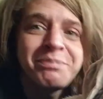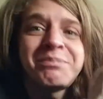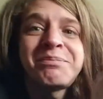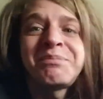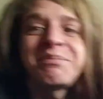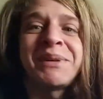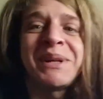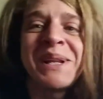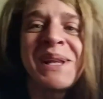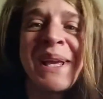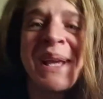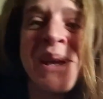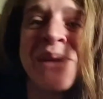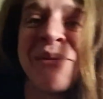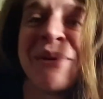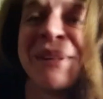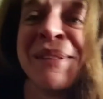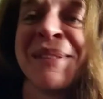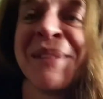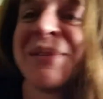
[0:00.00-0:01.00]
but he
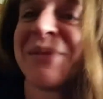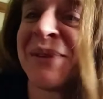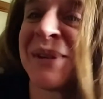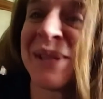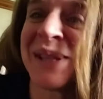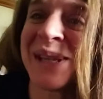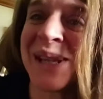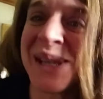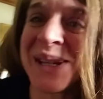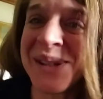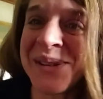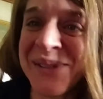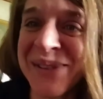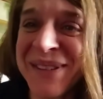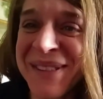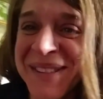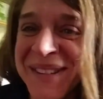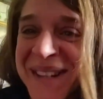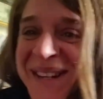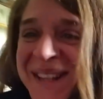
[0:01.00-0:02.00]
wasn't really
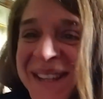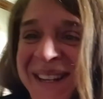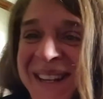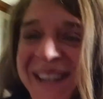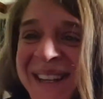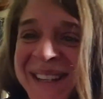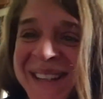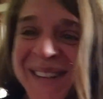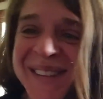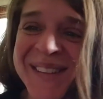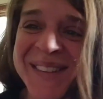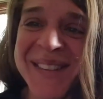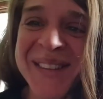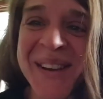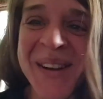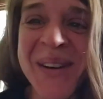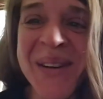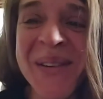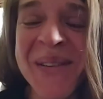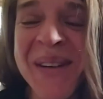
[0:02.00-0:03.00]
interested in it,
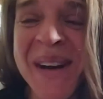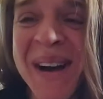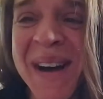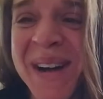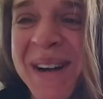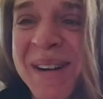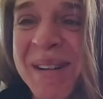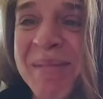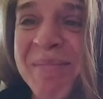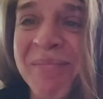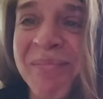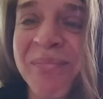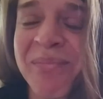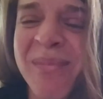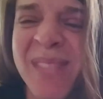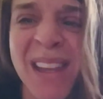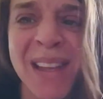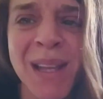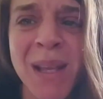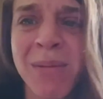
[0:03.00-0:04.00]
so
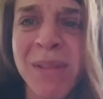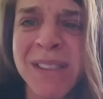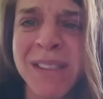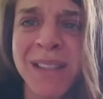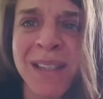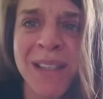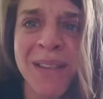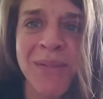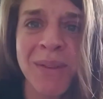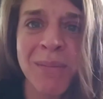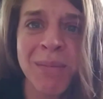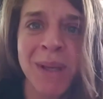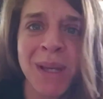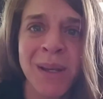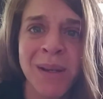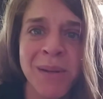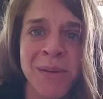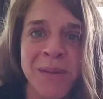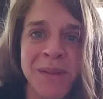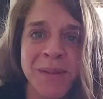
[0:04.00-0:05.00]
he wasn't giving me
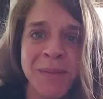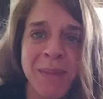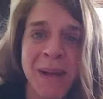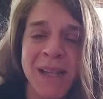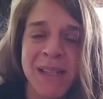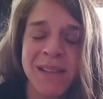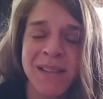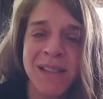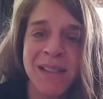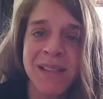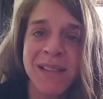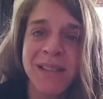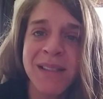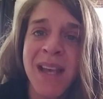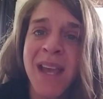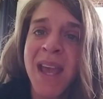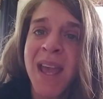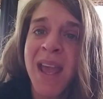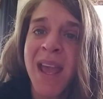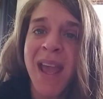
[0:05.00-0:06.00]
good responses.
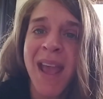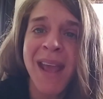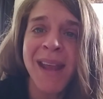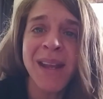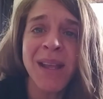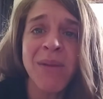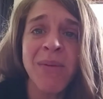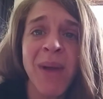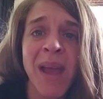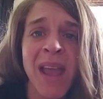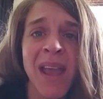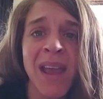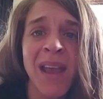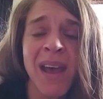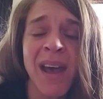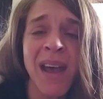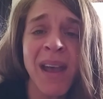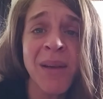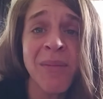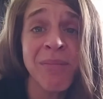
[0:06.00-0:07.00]
Anyway,
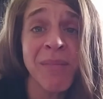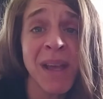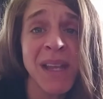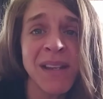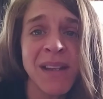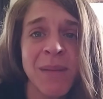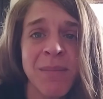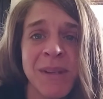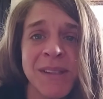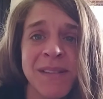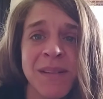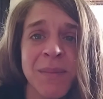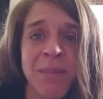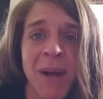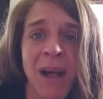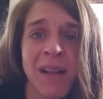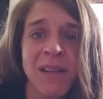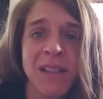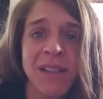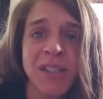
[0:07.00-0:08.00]
my deepest
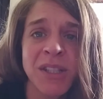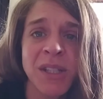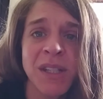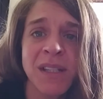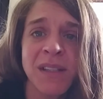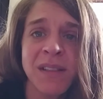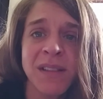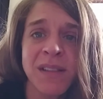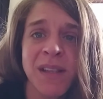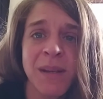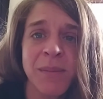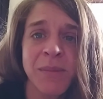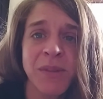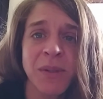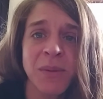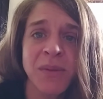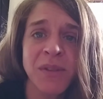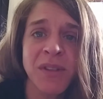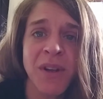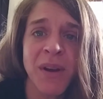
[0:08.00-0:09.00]
apologies. I'm
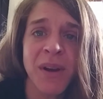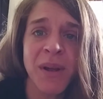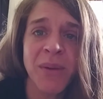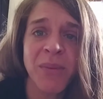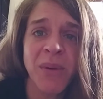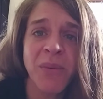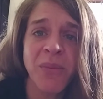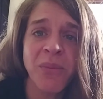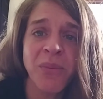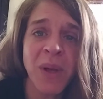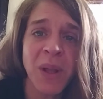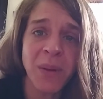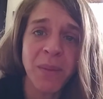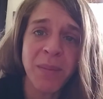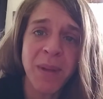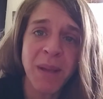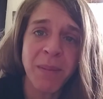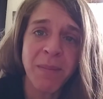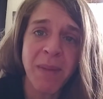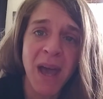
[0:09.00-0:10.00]
so sorry. We will
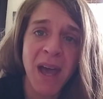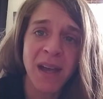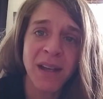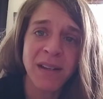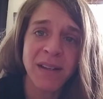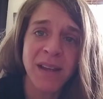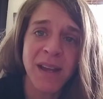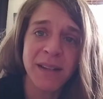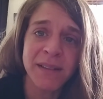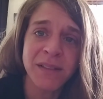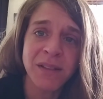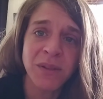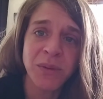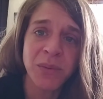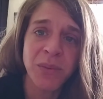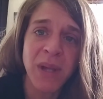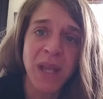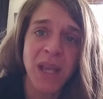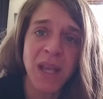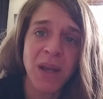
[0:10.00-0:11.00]
be back
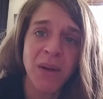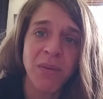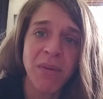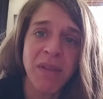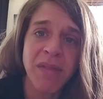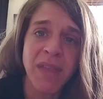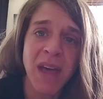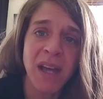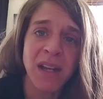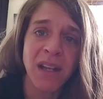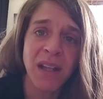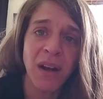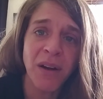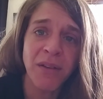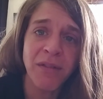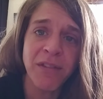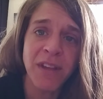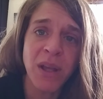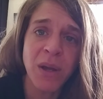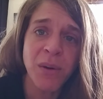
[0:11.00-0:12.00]
next week with that
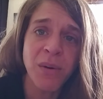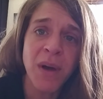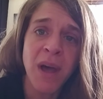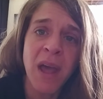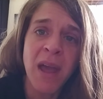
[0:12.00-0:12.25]
interview,